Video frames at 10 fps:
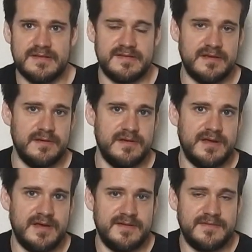So
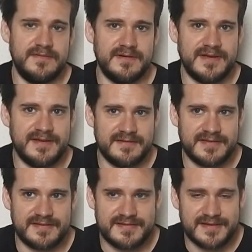if you've not heard of
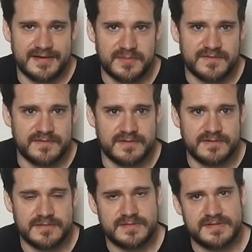this term
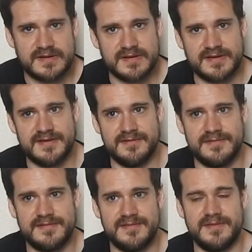before, target
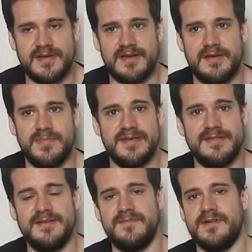notes
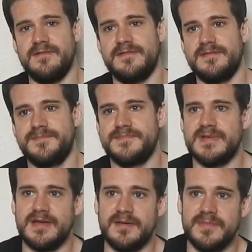basically involves
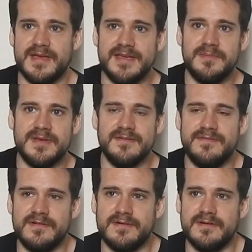aiming
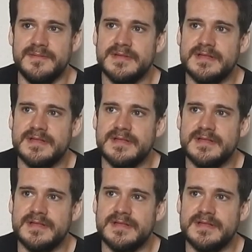for